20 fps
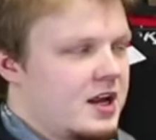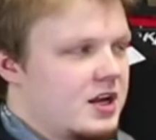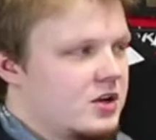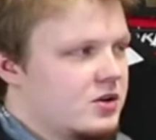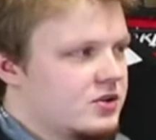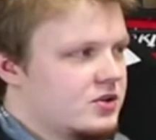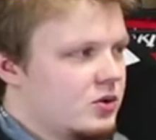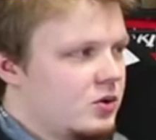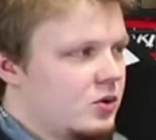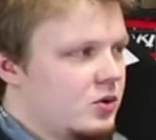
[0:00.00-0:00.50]

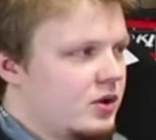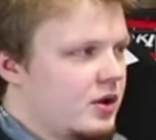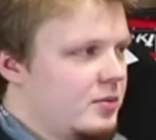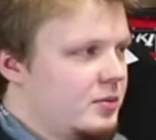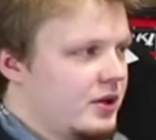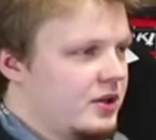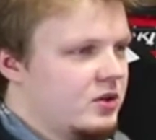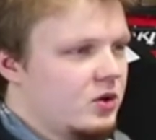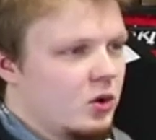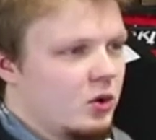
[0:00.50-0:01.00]
years old. I
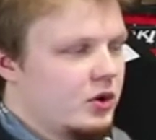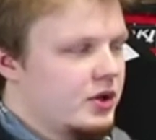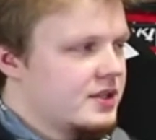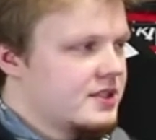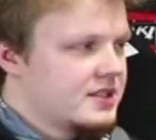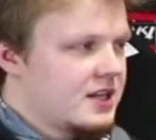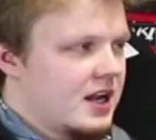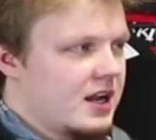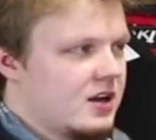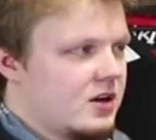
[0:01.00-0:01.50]
played goalie and
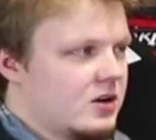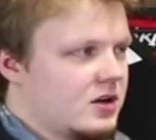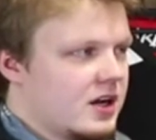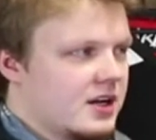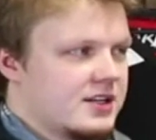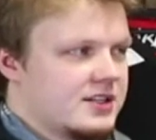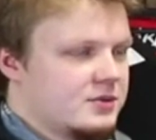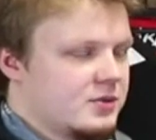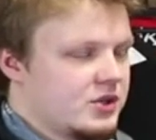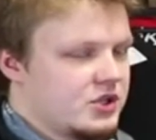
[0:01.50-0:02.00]
skater, kind
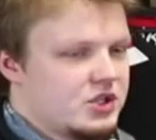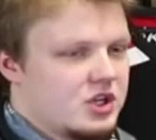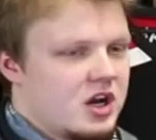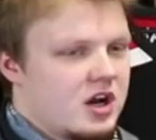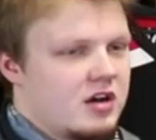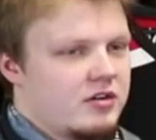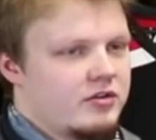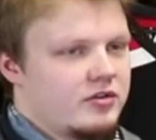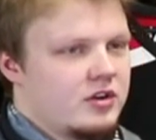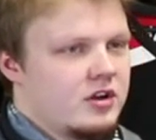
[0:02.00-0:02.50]
of switched
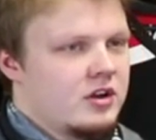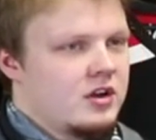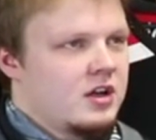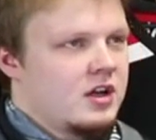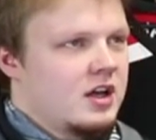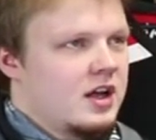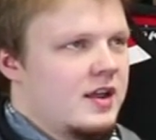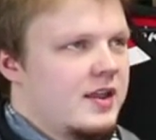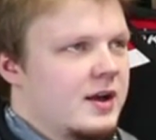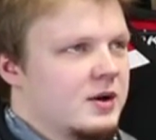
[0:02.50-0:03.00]

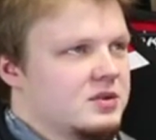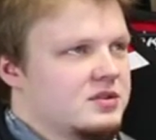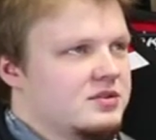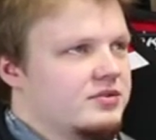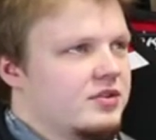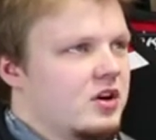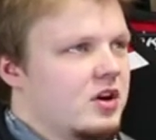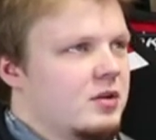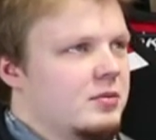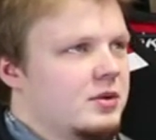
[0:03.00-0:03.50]
off, and that was
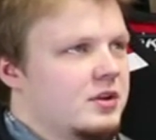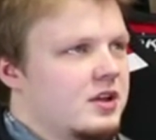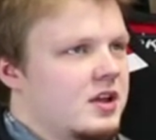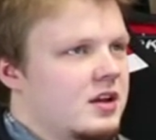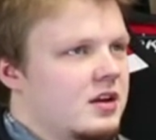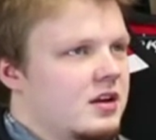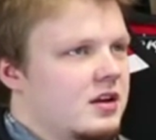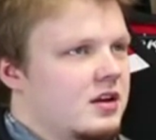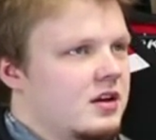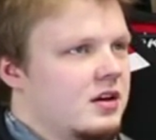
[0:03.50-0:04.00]
fun. But
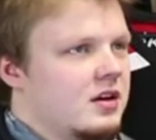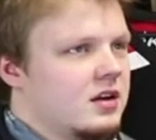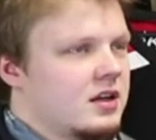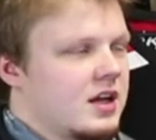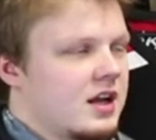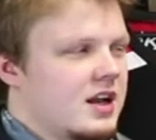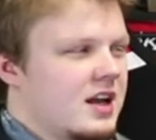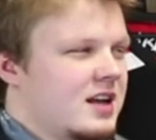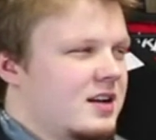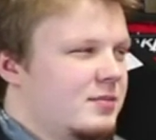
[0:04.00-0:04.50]
then I
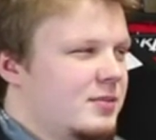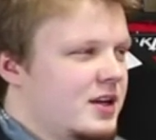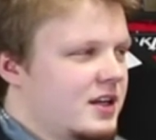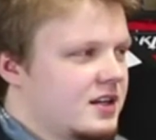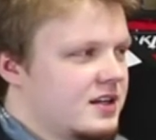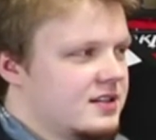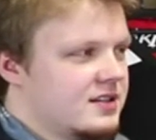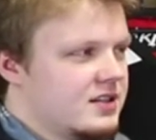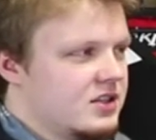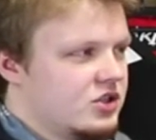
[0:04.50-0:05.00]
kind of had to make a
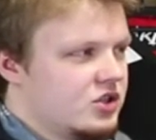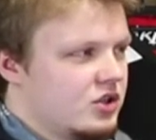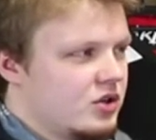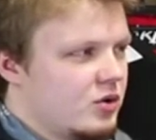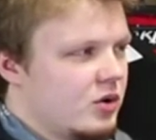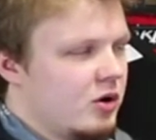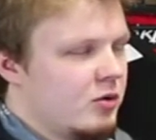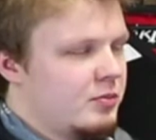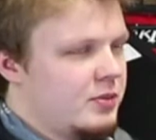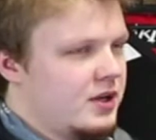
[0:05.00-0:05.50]
decision
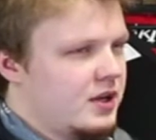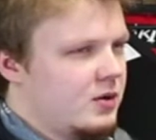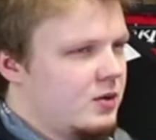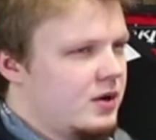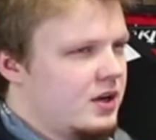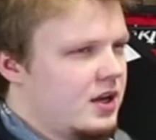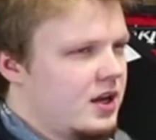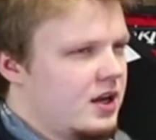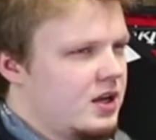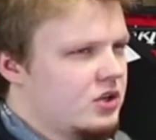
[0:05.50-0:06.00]
around pee-wee
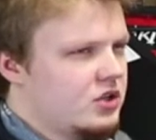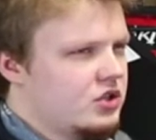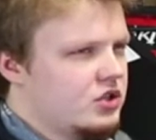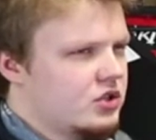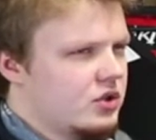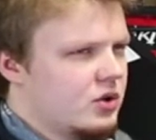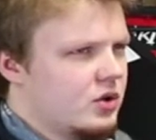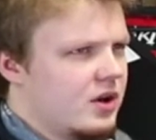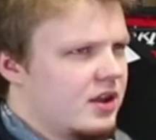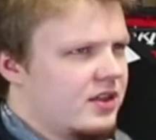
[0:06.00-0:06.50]
age,
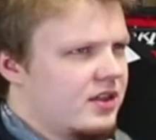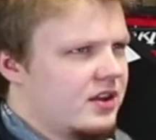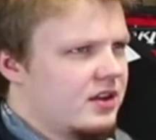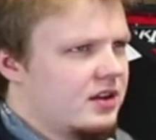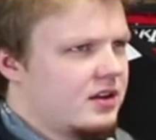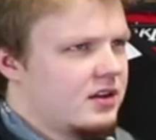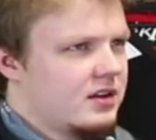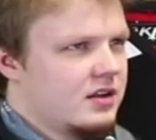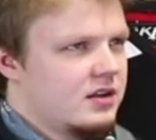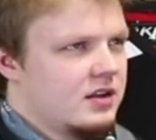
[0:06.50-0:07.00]
so I
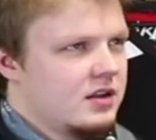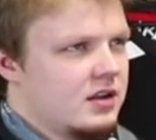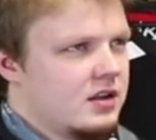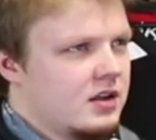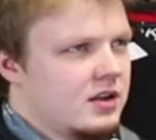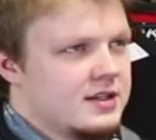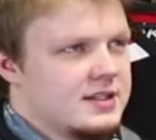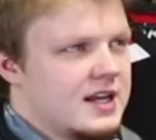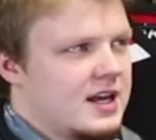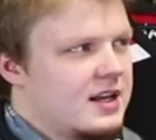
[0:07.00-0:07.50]
think
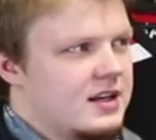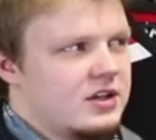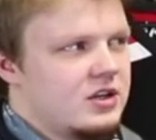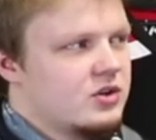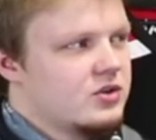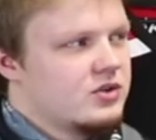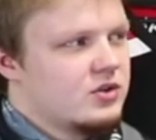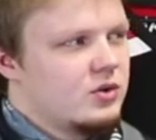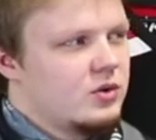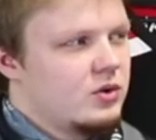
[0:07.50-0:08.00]
10
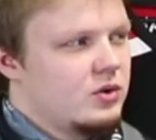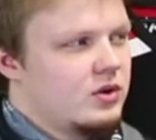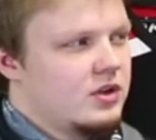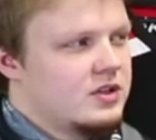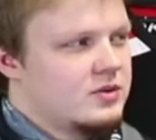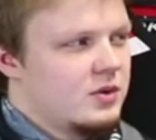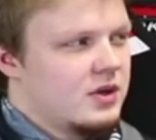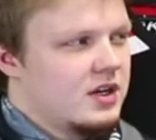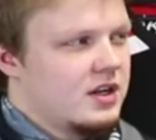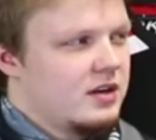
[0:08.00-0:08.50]
years old
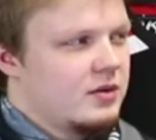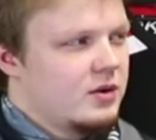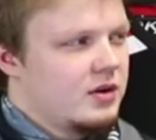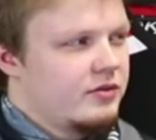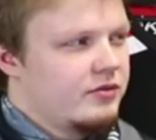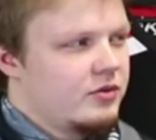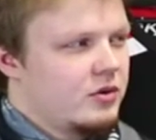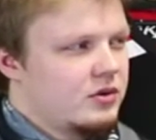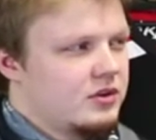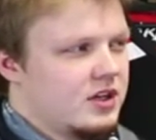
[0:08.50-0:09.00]
is when I went
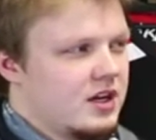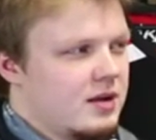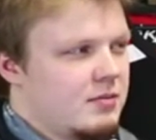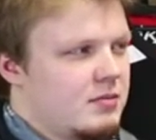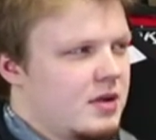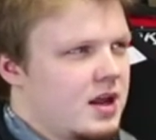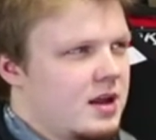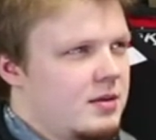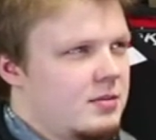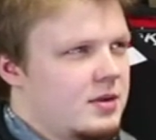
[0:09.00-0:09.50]
full-time.
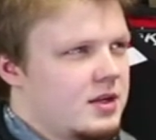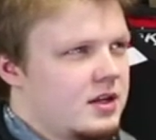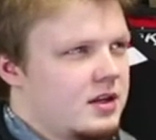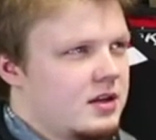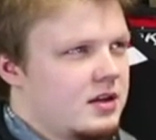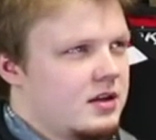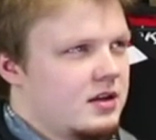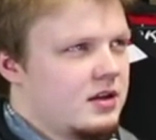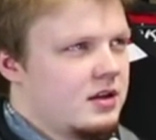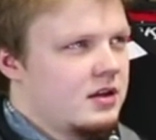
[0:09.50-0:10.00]

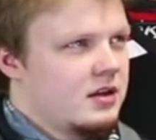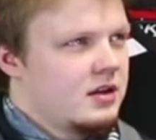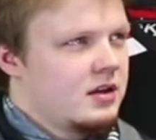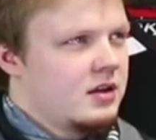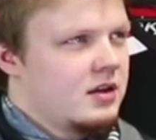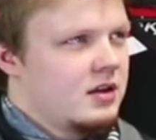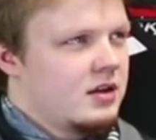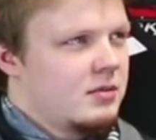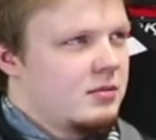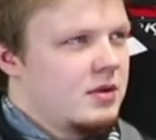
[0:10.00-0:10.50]
Maybe
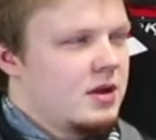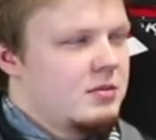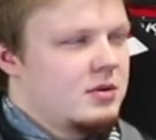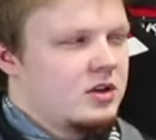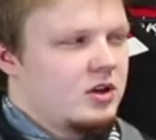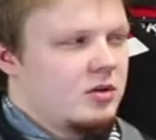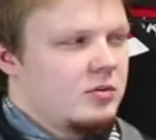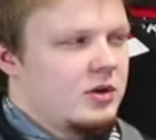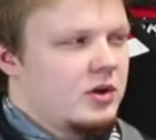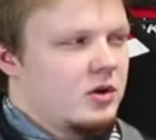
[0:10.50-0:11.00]
a
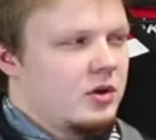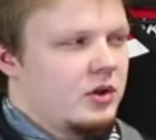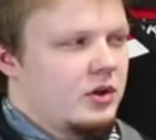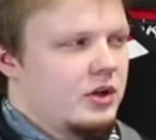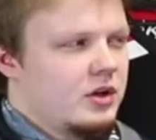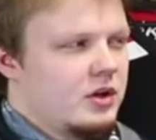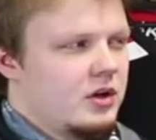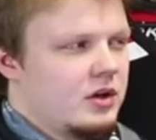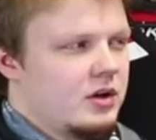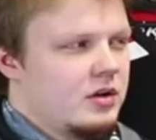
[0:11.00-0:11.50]
little bit
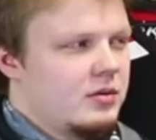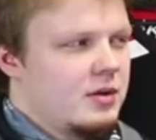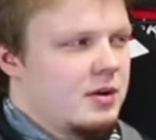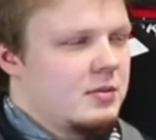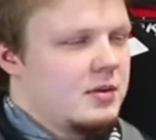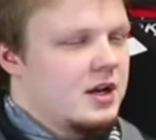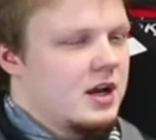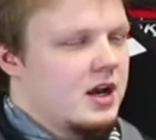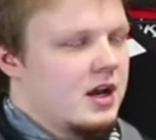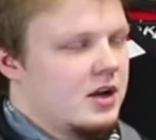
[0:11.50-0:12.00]
earlier,
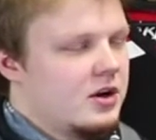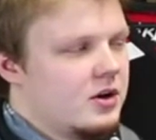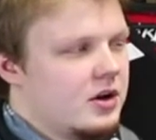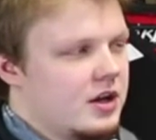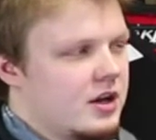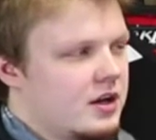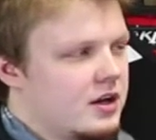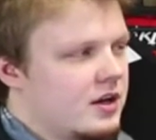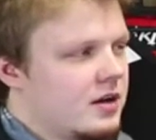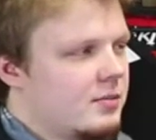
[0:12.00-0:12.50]
maybe 9 or
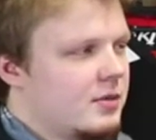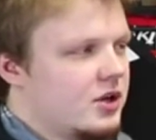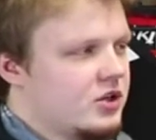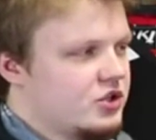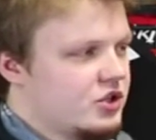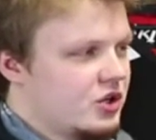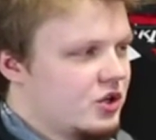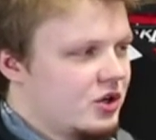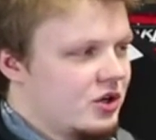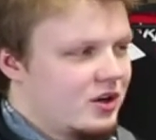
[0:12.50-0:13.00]
8. I'm not
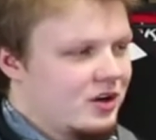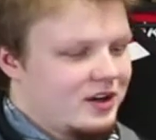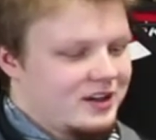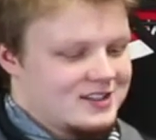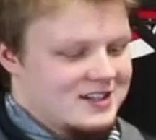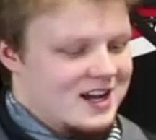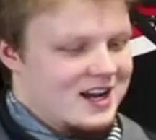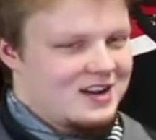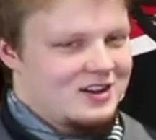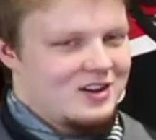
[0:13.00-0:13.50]
sure
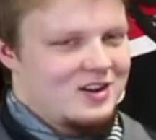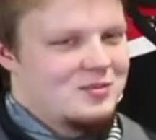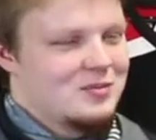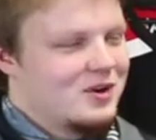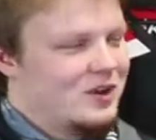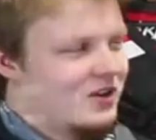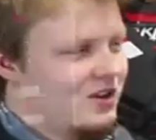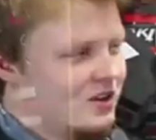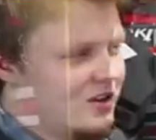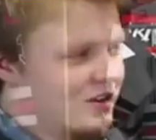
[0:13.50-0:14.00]
exactly, but.